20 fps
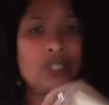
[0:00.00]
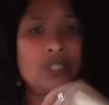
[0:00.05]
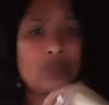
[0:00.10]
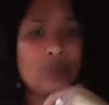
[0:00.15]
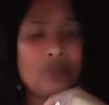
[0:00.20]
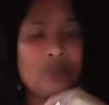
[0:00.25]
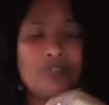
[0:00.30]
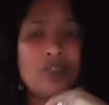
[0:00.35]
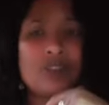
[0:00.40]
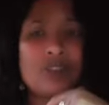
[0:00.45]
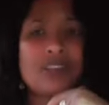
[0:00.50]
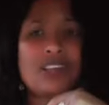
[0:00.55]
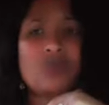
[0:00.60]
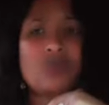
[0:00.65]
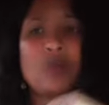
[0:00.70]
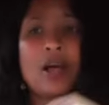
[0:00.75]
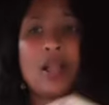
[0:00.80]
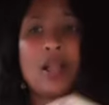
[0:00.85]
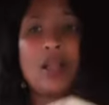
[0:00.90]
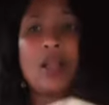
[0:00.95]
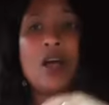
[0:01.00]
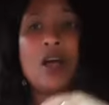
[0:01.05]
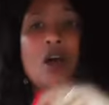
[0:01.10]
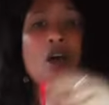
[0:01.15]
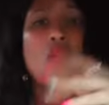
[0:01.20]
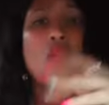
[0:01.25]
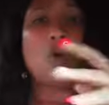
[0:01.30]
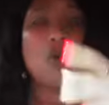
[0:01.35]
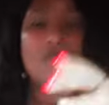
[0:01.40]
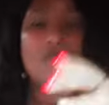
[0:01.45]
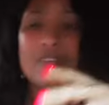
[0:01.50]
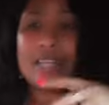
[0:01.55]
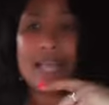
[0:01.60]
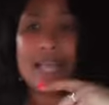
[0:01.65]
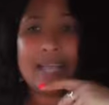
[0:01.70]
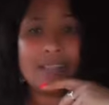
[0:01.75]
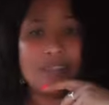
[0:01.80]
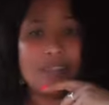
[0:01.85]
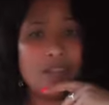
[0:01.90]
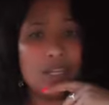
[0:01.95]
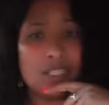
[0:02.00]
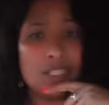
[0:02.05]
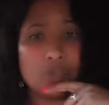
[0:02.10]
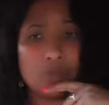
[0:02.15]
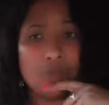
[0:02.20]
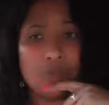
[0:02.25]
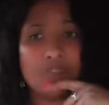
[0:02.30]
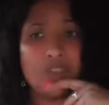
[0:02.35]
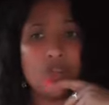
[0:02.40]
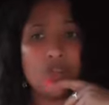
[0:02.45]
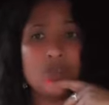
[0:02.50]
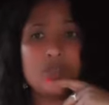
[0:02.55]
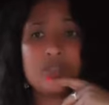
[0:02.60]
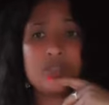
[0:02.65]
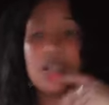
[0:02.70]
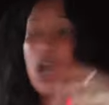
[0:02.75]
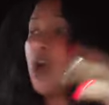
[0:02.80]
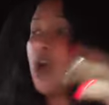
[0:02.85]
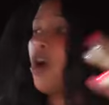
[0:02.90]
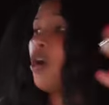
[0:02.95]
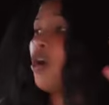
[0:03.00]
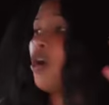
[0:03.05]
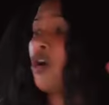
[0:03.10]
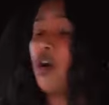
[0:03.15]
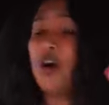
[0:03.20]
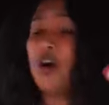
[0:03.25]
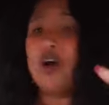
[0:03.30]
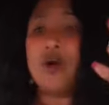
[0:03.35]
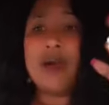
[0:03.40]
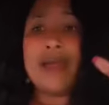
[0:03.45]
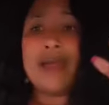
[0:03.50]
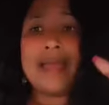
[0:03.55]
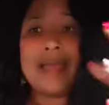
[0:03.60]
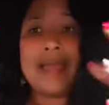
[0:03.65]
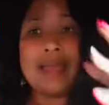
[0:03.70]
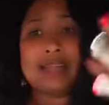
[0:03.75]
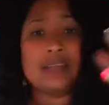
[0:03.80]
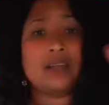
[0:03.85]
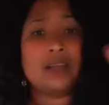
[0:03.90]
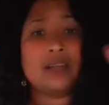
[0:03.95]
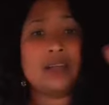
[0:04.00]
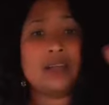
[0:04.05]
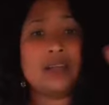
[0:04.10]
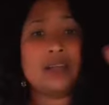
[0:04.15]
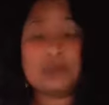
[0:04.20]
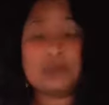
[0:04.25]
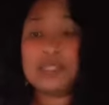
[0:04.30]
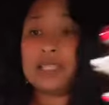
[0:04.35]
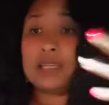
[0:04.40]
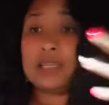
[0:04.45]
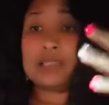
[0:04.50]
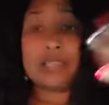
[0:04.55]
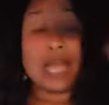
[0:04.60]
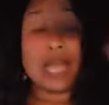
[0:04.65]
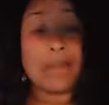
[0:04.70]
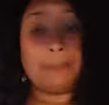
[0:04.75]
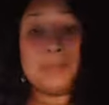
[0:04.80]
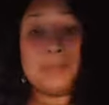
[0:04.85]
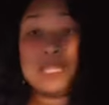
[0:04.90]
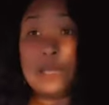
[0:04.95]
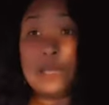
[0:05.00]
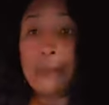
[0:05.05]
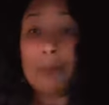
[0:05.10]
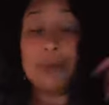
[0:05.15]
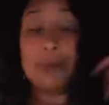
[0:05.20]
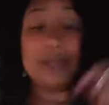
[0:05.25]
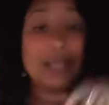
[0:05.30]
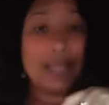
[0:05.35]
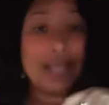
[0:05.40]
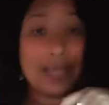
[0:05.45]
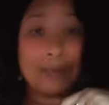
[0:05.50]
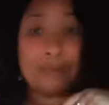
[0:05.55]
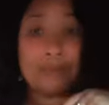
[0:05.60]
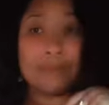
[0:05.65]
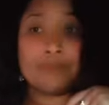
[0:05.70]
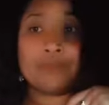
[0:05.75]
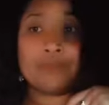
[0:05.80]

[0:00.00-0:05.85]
reviews as well, or overnight nurse reviews. Go and type in the people's name.